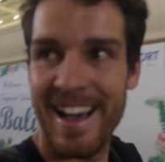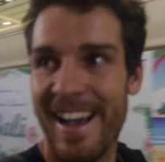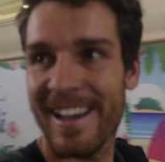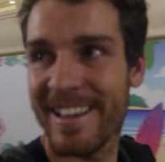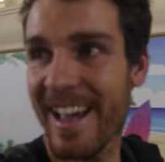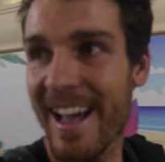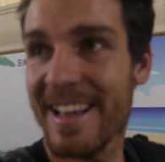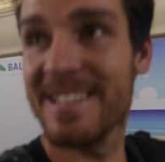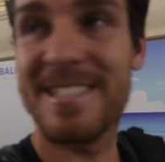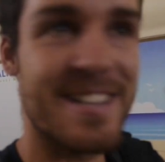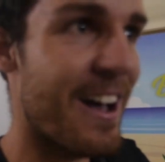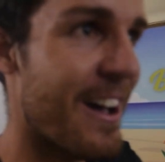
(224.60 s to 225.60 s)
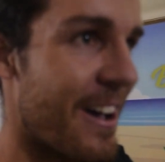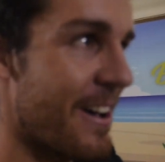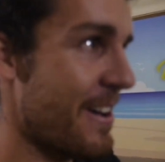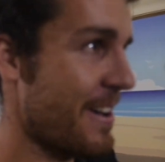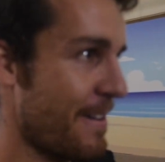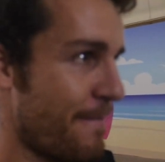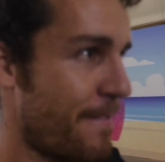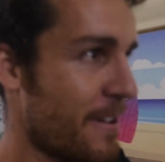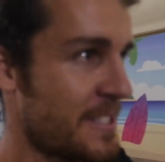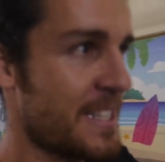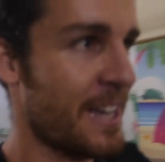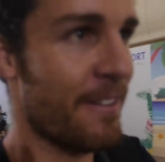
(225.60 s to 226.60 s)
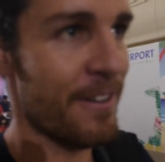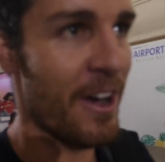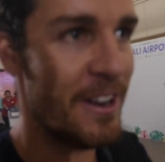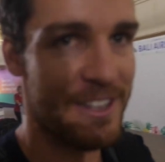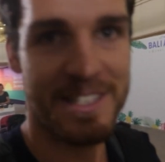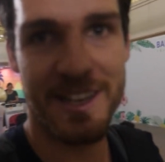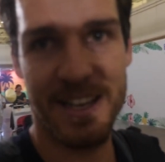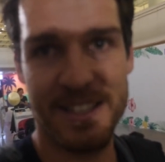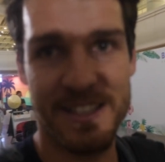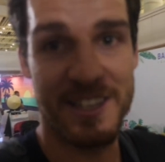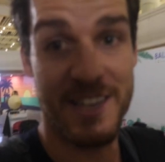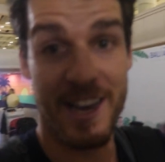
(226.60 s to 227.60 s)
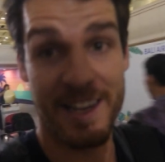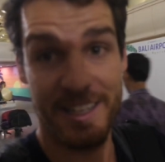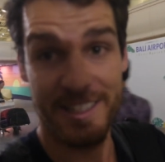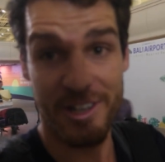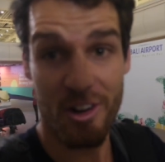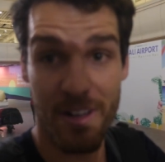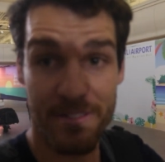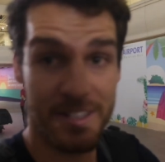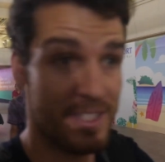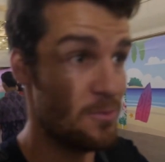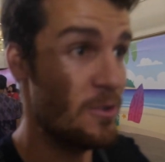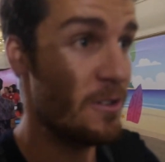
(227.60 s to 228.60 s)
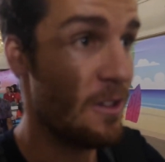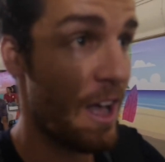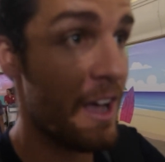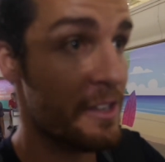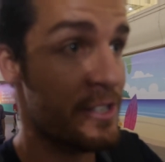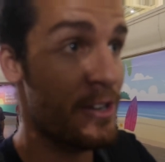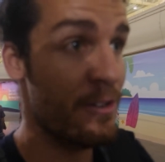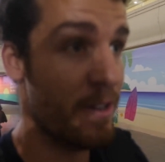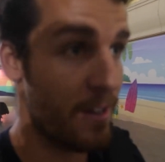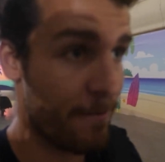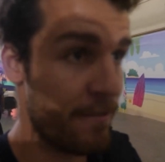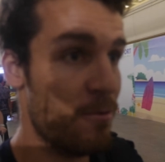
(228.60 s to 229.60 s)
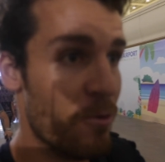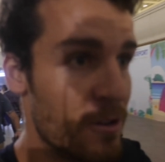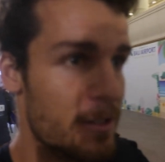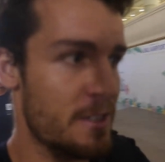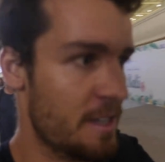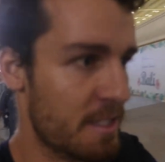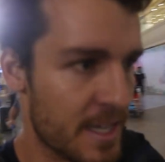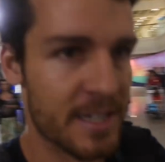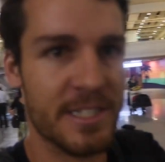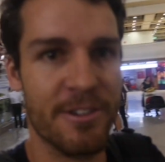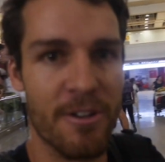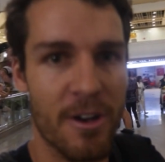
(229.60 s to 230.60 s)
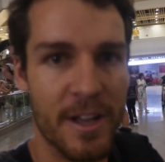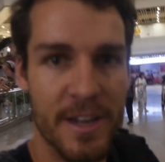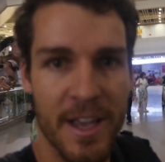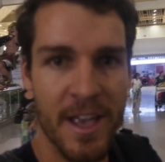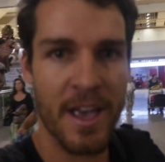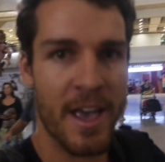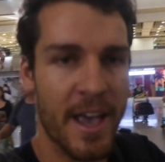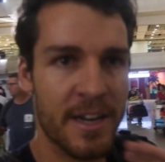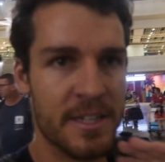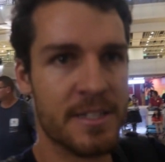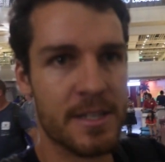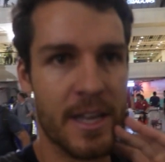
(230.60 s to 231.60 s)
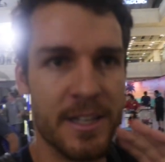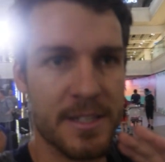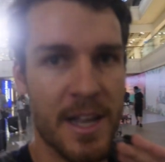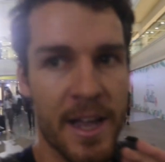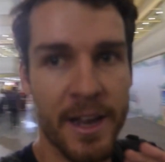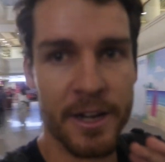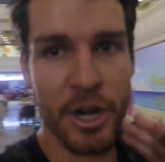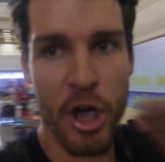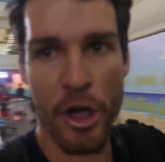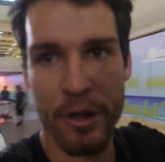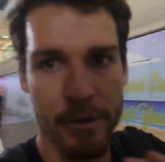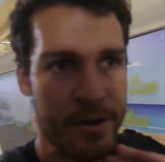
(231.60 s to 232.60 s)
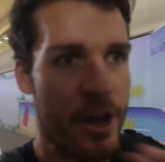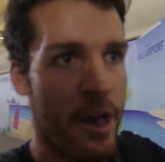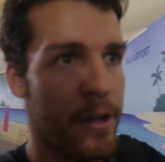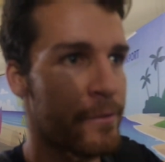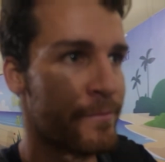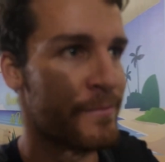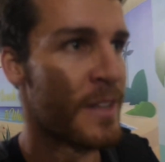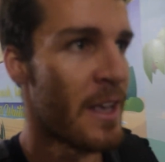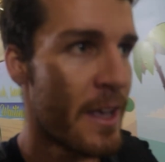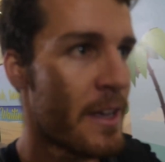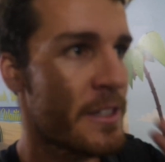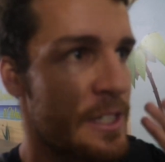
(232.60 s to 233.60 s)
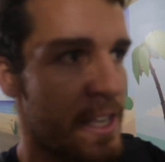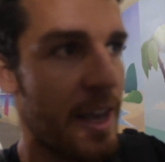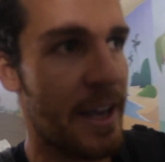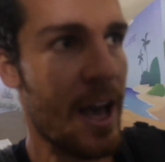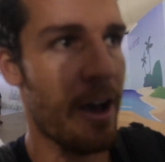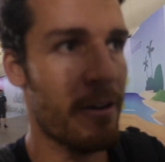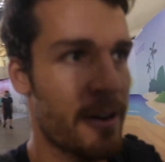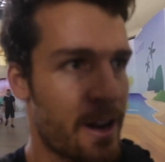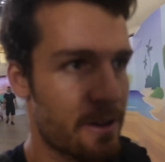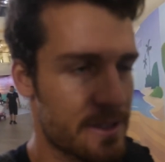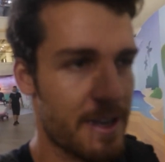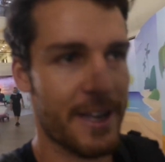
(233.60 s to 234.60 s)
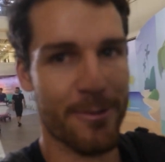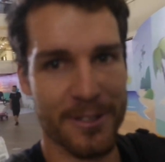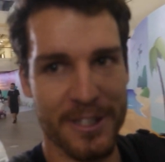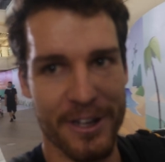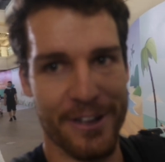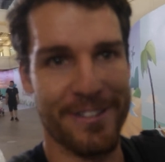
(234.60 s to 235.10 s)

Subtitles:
Okay, so first thing I've noticed is the taxi drivers will ask you if you want a taxi ride, and just keep saying no, no, just keep going and I'll tell you what to do.